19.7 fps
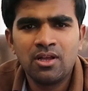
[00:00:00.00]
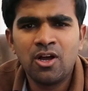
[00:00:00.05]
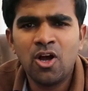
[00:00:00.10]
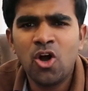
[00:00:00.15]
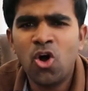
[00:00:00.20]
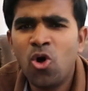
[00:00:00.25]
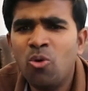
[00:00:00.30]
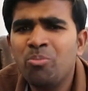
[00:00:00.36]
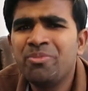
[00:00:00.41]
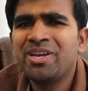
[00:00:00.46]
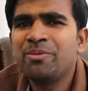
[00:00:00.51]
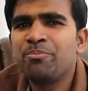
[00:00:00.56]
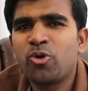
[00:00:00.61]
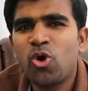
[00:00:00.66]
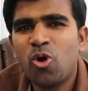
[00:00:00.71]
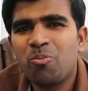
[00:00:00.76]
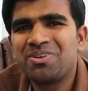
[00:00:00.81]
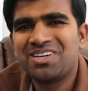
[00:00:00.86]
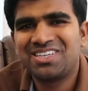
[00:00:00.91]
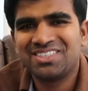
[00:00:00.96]
how many
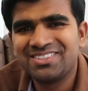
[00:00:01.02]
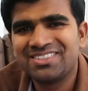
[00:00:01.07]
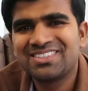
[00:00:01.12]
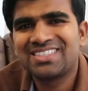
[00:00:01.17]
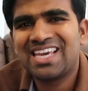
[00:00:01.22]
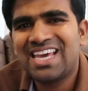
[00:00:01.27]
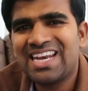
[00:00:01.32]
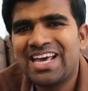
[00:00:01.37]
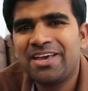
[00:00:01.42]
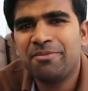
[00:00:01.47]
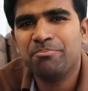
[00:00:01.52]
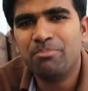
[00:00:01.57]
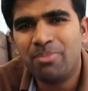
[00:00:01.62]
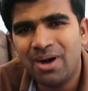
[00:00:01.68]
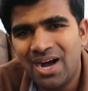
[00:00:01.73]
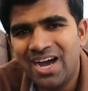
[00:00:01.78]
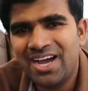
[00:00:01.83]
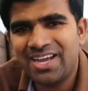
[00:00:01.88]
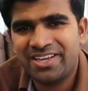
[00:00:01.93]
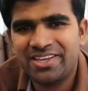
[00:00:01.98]
properties can I
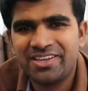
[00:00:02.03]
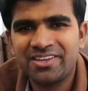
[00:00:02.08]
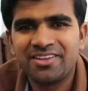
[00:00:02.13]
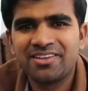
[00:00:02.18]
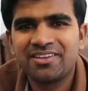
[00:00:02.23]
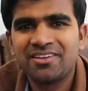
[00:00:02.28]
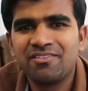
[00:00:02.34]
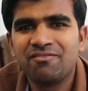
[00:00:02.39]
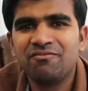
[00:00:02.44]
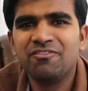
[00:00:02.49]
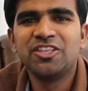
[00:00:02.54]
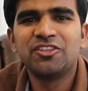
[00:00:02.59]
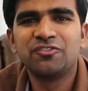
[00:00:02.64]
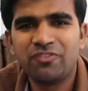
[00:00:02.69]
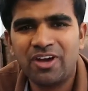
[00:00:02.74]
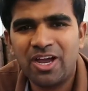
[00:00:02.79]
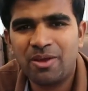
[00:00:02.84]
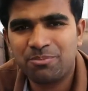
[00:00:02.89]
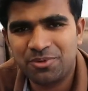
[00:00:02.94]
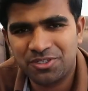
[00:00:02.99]
buy with
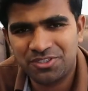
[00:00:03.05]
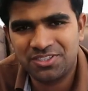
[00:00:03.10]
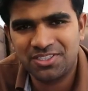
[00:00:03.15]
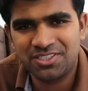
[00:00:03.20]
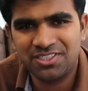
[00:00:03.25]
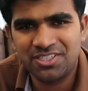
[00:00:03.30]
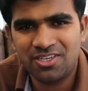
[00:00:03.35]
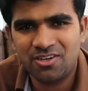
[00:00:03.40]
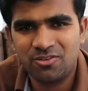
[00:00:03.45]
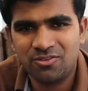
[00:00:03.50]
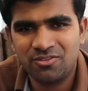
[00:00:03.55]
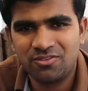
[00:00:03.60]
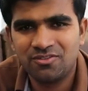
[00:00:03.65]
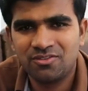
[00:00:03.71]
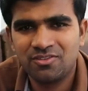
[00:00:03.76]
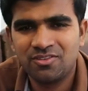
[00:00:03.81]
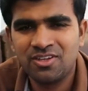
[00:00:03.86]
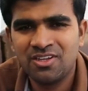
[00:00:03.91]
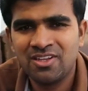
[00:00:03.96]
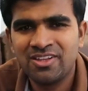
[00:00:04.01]
five percent down?
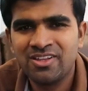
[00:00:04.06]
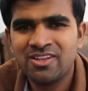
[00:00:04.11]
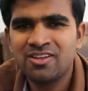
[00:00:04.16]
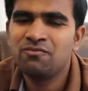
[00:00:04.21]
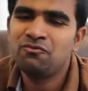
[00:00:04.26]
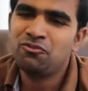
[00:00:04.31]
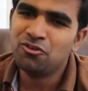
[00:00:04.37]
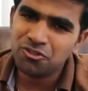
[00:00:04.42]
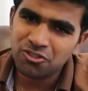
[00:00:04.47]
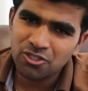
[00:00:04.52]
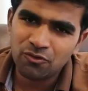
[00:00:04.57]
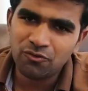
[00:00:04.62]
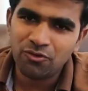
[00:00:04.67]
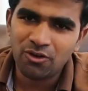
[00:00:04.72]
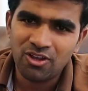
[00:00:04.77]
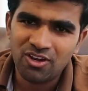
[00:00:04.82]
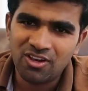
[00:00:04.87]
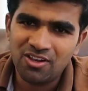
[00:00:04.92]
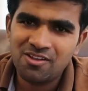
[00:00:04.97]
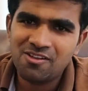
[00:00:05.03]
First of
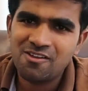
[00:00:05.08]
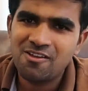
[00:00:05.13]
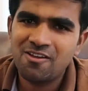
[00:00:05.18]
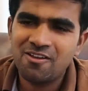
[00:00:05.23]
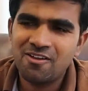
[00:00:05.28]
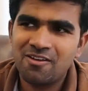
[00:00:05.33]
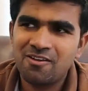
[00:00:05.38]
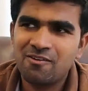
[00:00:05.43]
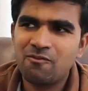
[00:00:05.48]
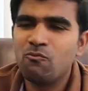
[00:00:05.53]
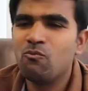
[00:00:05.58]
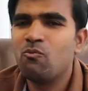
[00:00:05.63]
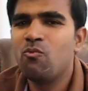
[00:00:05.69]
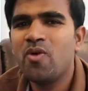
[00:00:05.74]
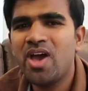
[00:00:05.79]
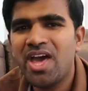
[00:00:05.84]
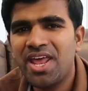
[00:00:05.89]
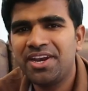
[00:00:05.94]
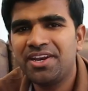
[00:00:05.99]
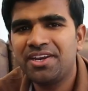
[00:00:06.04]
all,
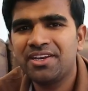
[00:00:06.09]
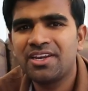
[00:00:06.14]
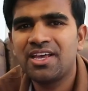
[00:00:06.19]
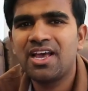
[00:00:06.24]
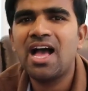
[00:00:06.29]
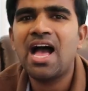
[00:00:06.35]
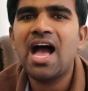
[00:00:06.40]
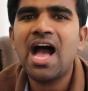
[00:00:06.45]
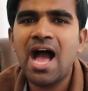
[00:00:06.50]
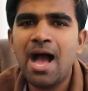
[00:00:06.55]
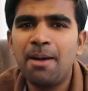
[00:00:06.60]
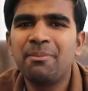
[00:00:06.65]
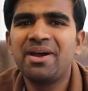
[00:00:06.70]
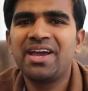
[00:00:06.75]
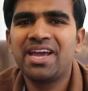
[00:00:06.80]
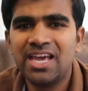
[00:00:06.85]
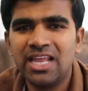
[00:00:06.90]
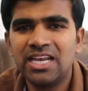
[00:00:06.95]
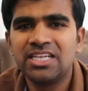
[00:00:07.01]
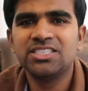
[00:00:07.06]
when am I
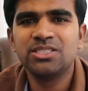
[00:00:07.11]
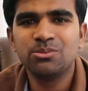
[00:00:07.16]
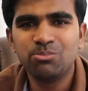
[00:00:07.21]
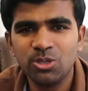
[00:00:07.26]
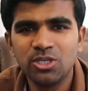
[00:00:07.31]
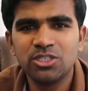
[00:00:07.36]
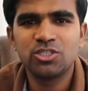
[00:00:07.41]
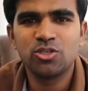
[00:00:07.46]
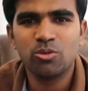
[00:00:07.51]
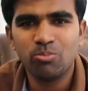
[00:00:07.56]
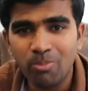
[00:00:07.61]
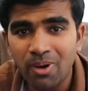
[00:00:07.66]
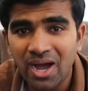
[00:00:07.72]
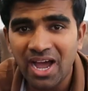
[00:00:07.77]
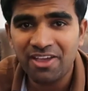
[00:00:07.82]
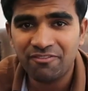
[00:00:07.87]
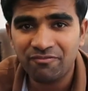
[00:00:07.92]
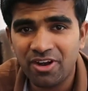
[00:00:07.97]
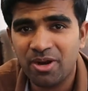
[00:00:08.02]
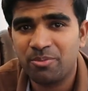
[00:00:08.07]
eligible to buy
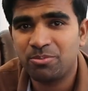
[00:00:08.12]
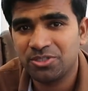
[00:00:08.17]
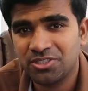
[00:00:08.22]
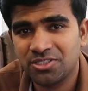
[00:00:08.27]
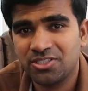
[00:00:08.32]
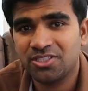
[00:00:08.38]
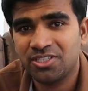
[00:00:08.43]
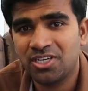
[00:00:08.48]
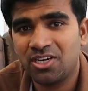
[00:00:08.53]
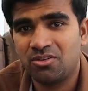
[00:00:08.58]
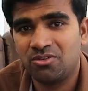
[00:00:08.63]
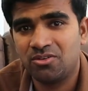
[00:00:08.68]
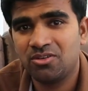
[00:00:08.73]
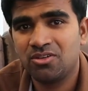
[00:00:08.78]
five percent down?